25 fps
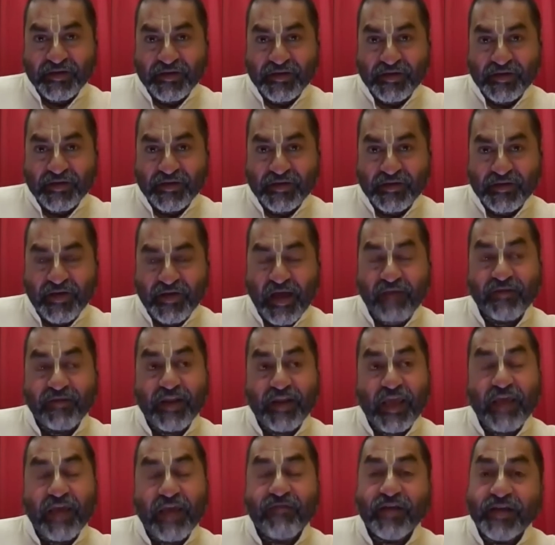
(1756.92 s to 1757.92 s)
You have
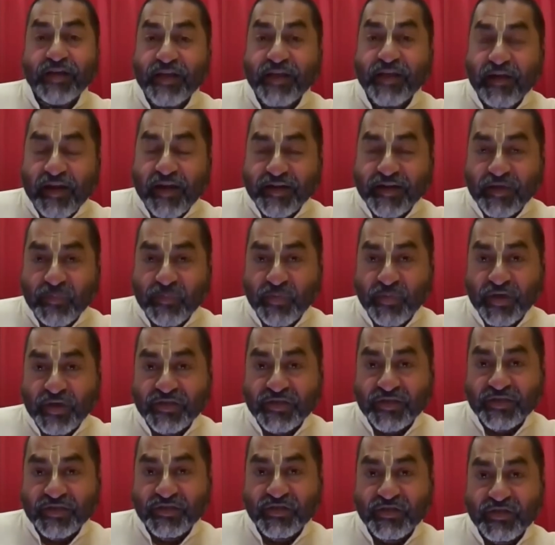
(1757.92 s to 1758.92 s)
an even greater
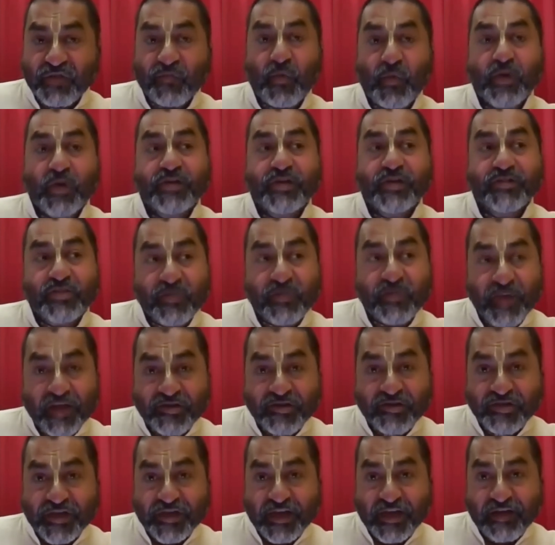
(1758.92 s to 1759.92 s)
presence of what is to be
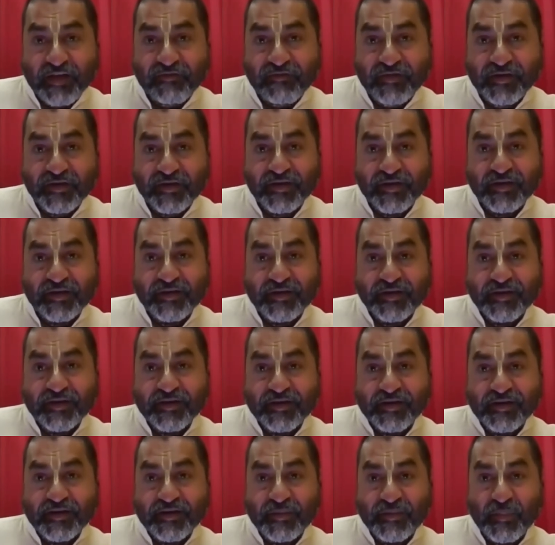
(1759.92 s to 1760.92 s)
achieved
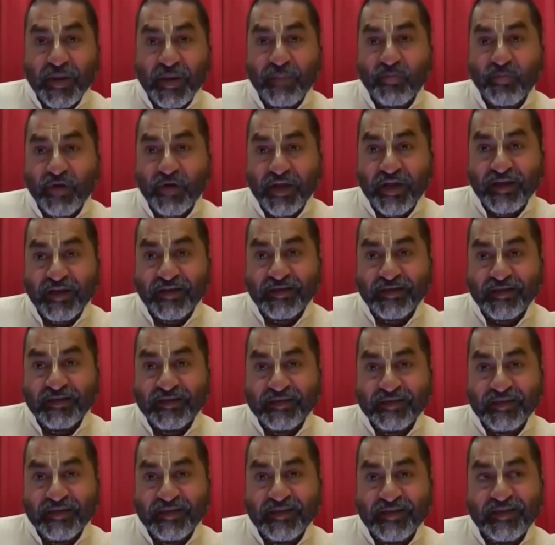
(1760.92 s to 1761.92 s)
by
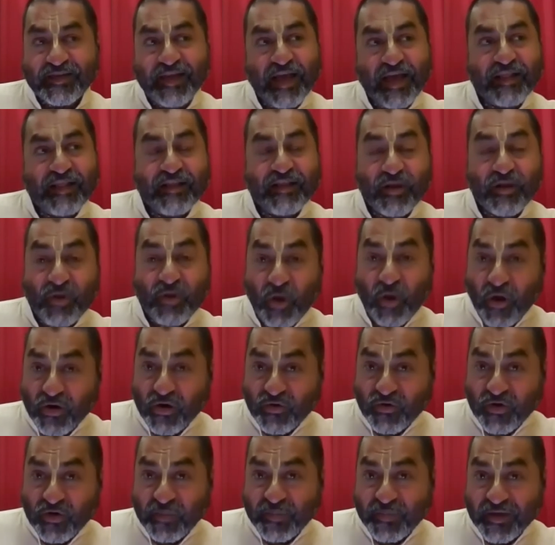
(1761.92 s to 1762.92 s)
prayers than the Lord
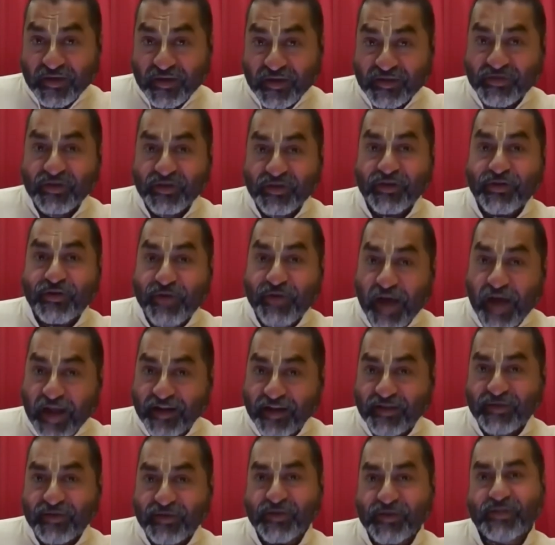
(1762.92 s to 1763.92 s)
who appears to
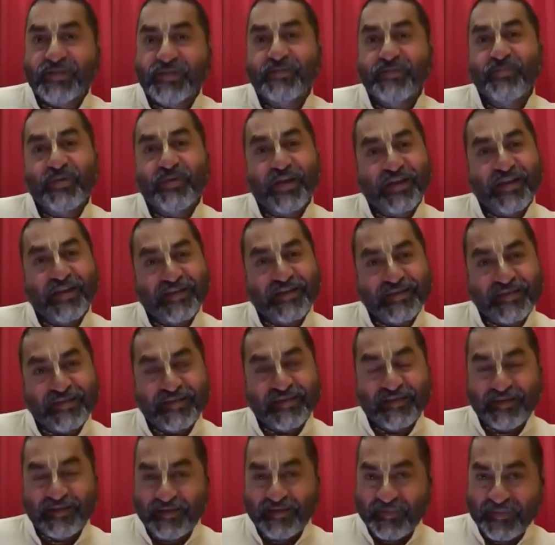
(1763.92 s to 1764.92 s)
grant those
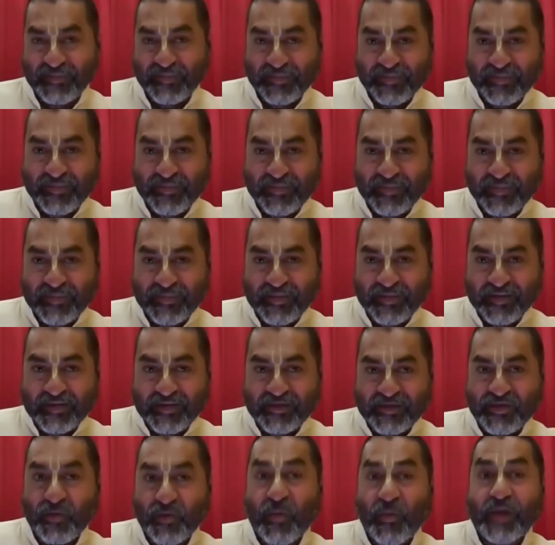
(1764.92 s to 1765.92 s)
prayers.
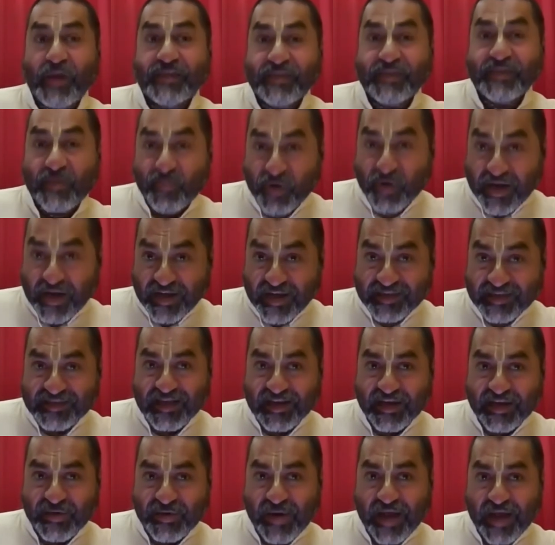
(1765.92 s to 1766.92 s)
So once the prayers are
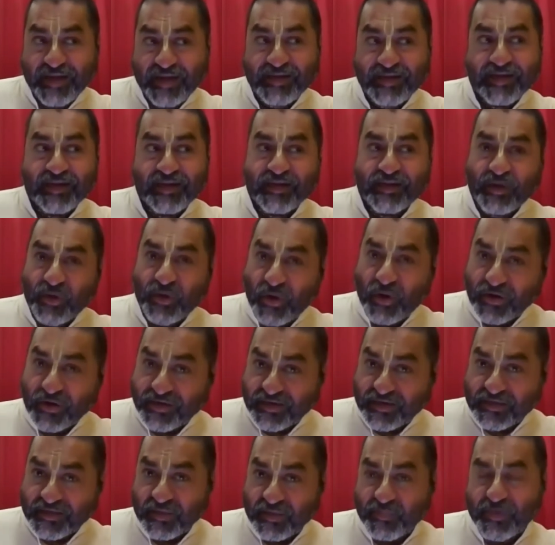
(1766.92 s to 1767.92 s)
granted, the Lord
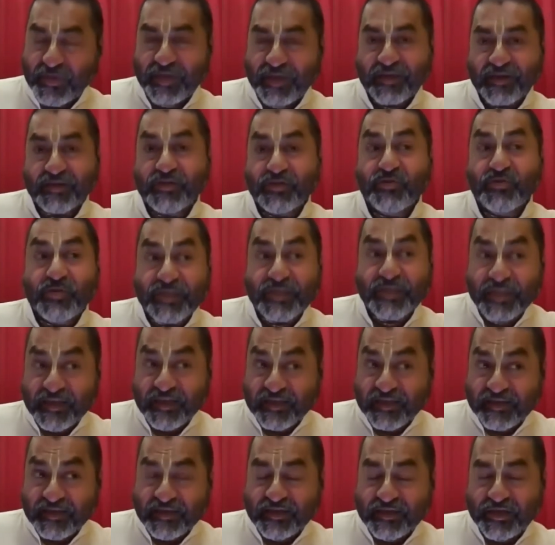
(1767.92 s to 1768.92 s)
disappears. You will see
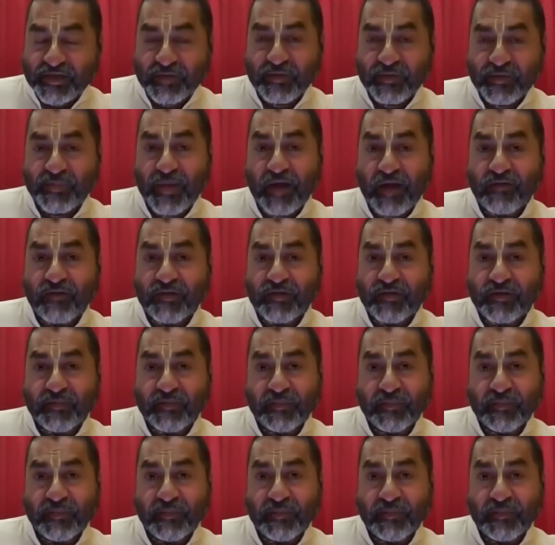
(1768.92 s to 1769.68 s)
this in Srimad Bhagavatam.